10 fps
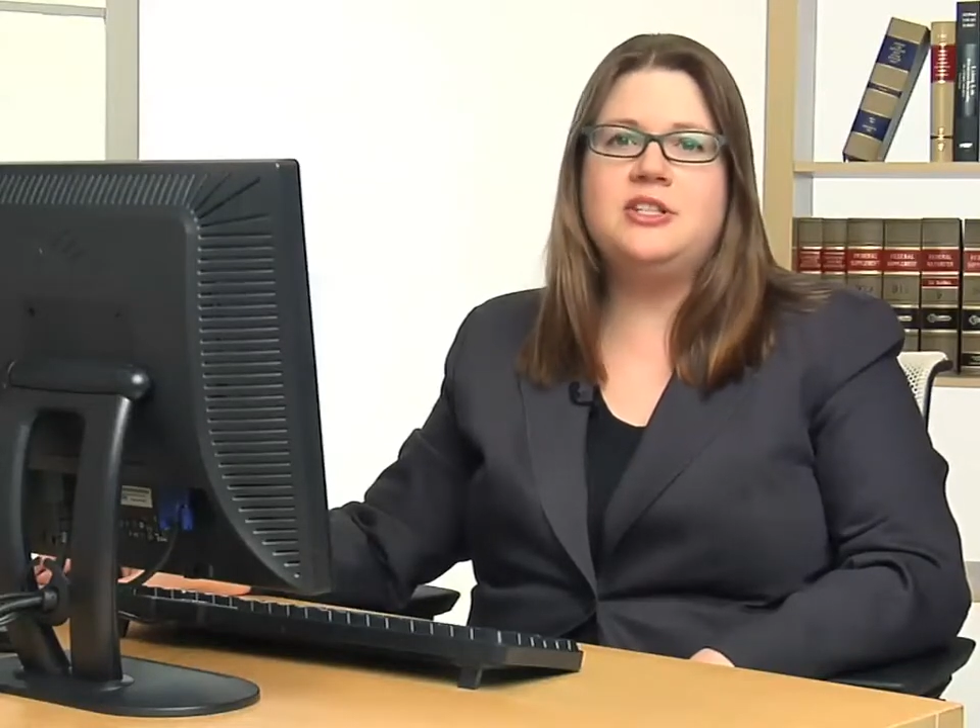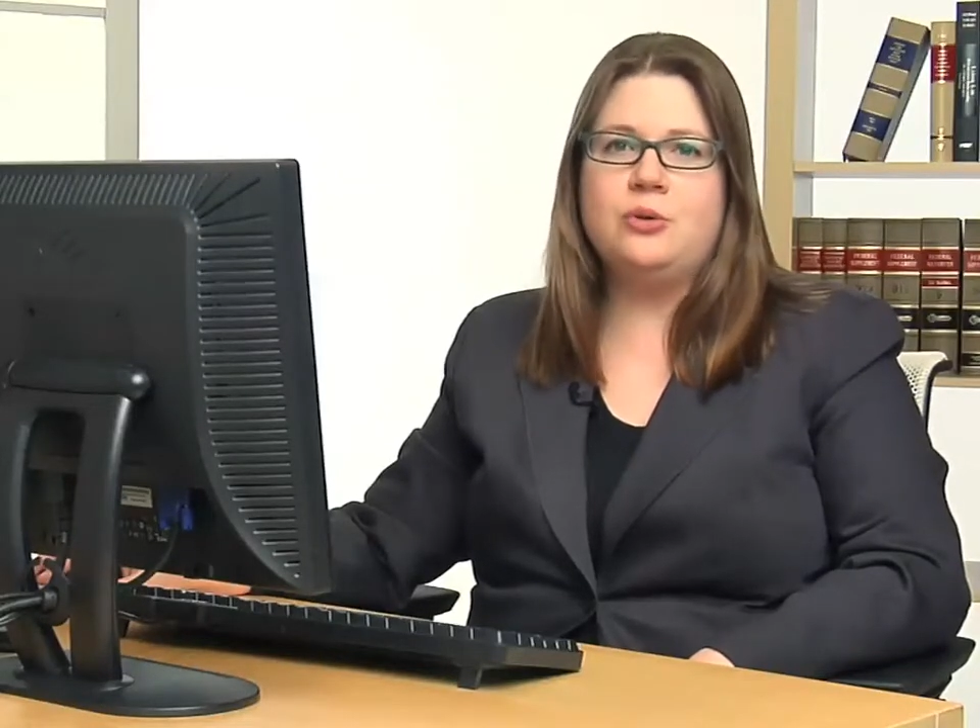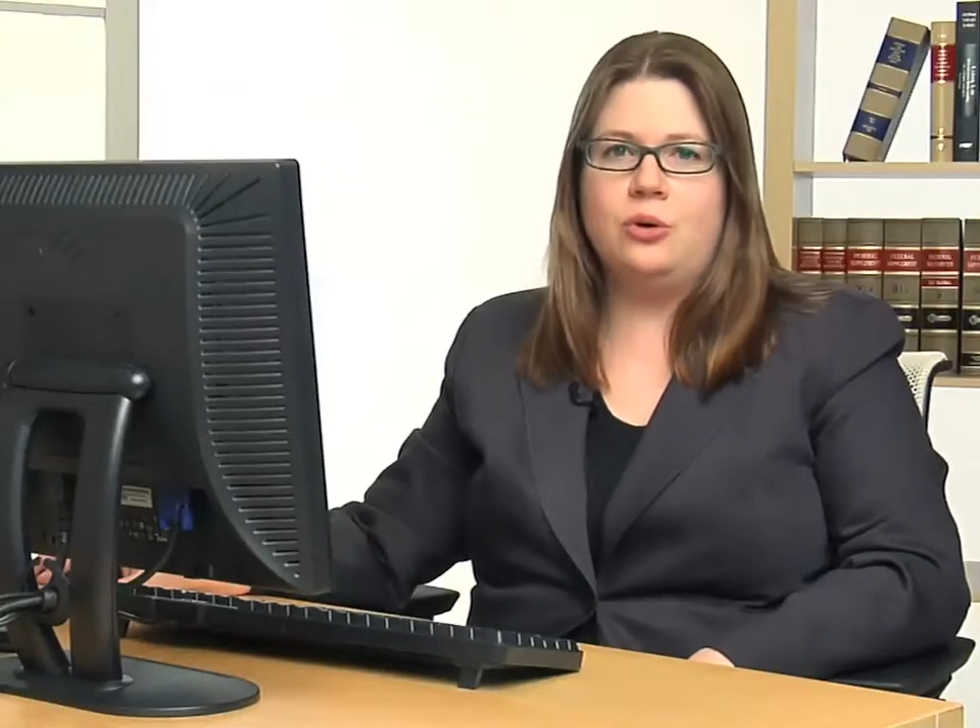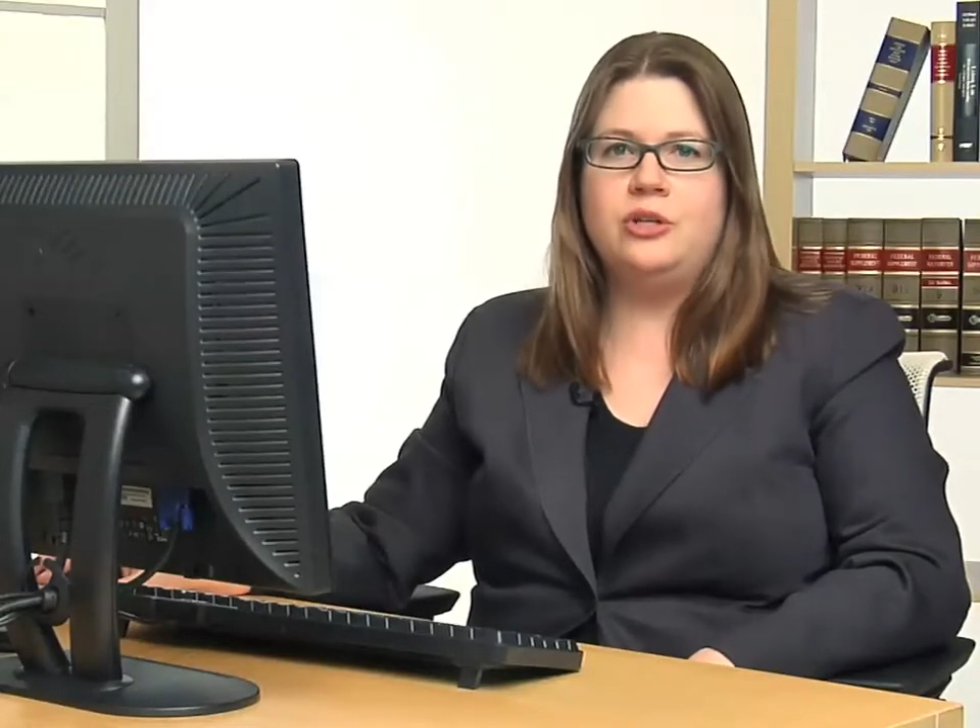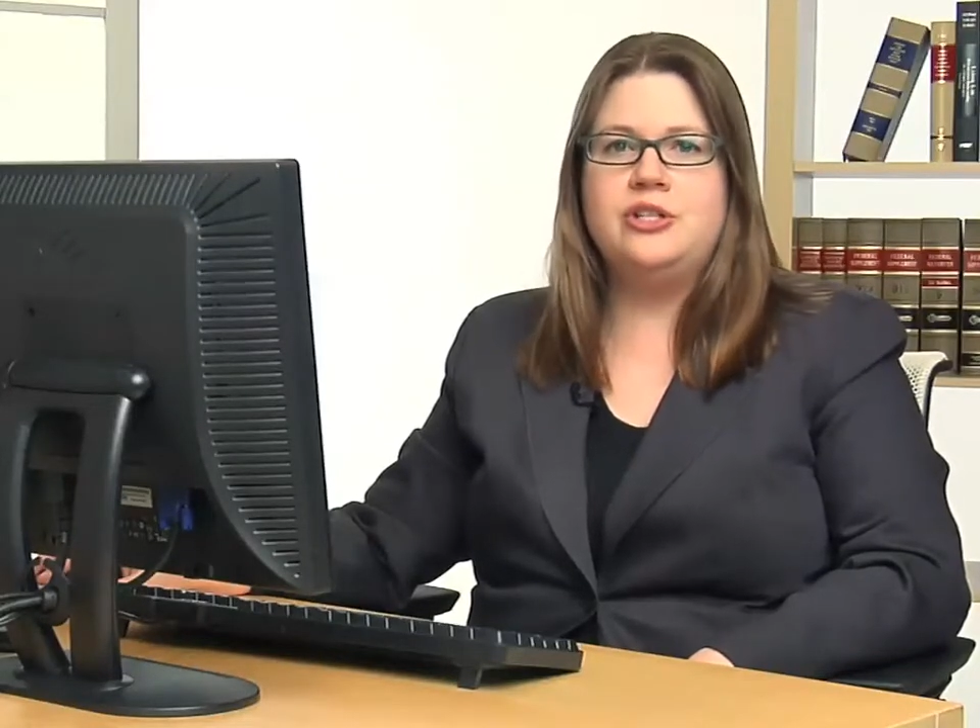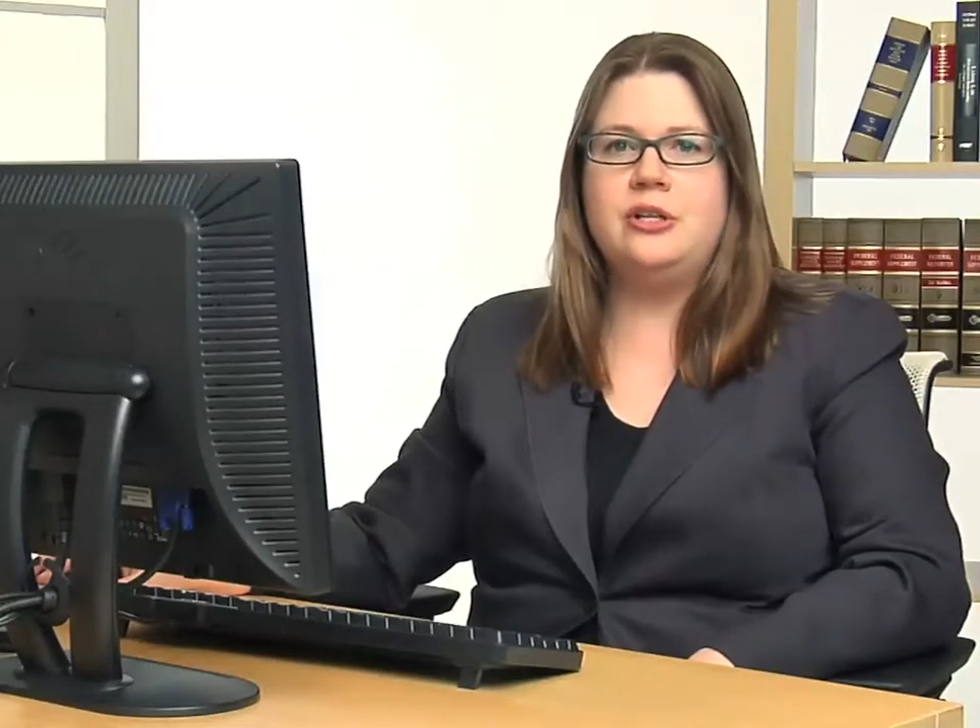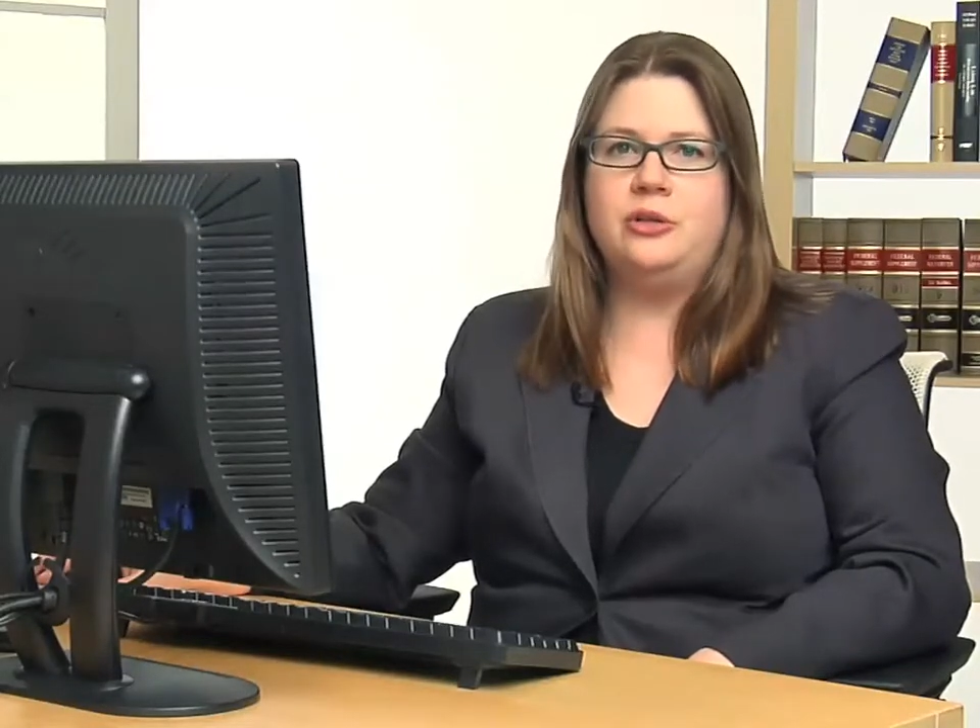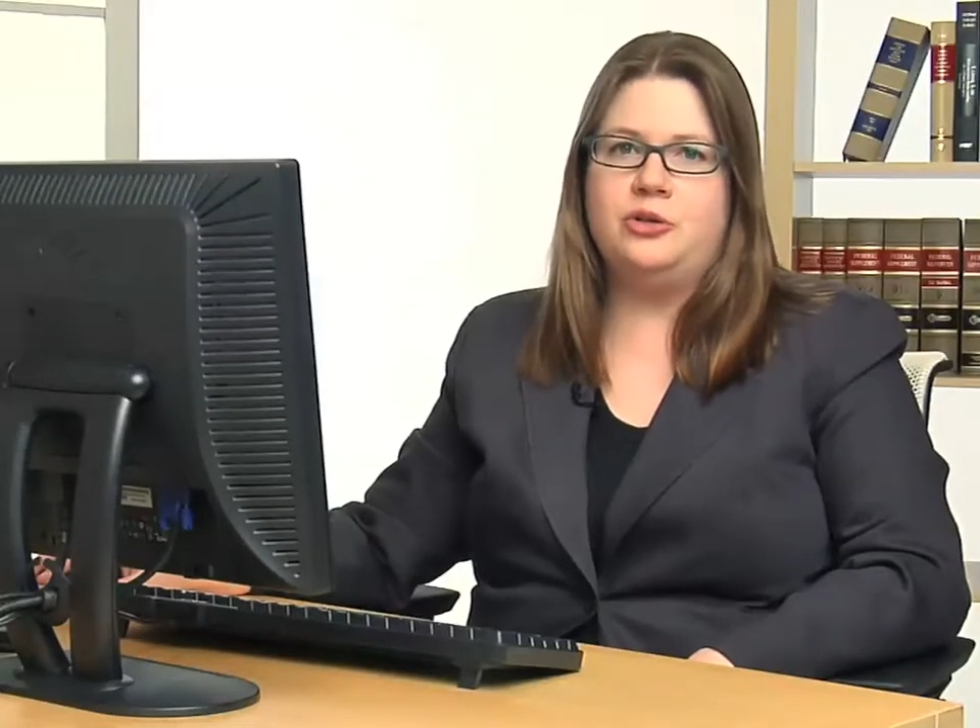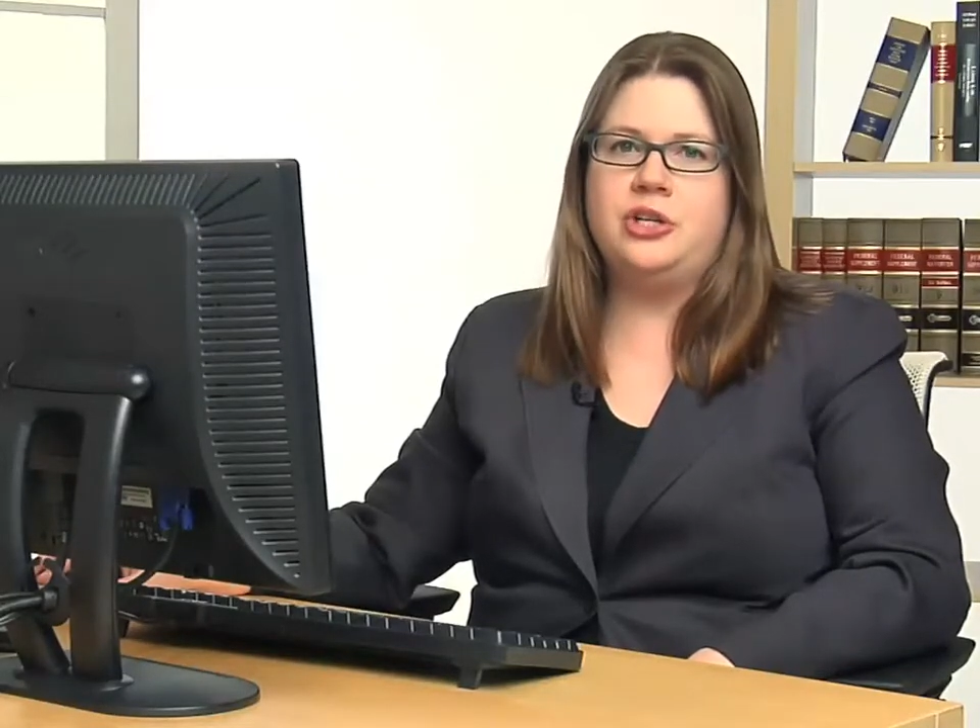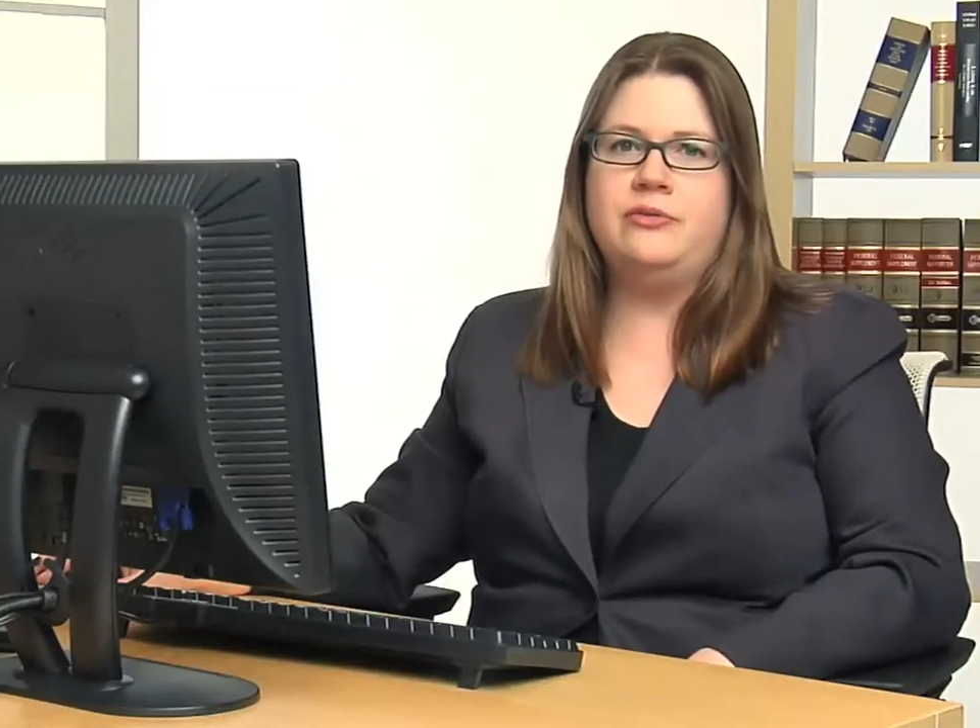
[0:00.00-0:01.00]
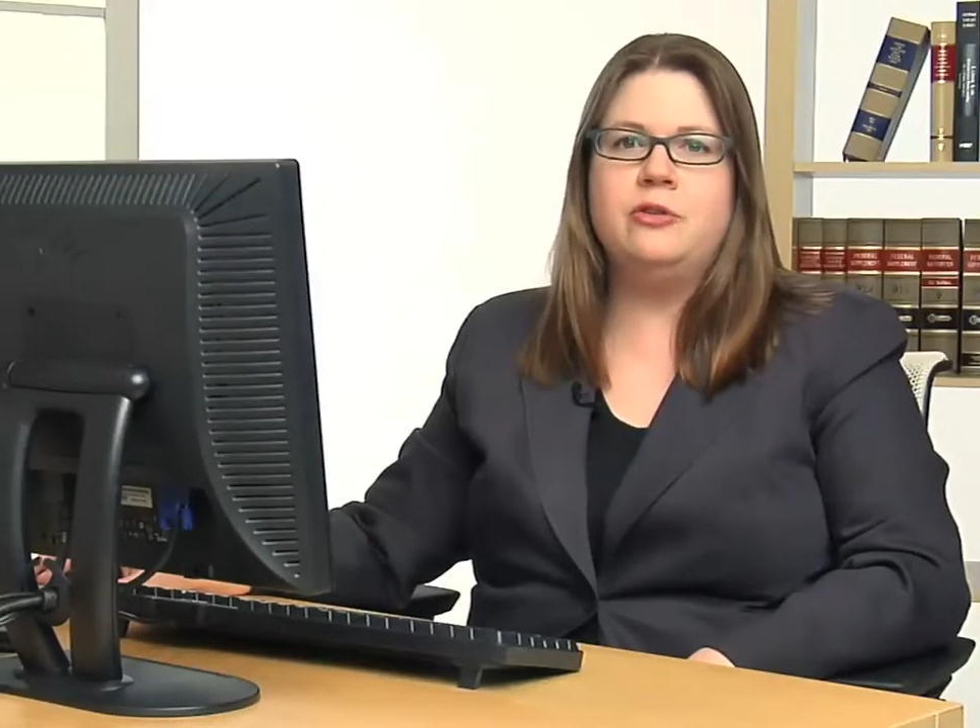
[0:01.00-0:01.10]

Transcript: storage solution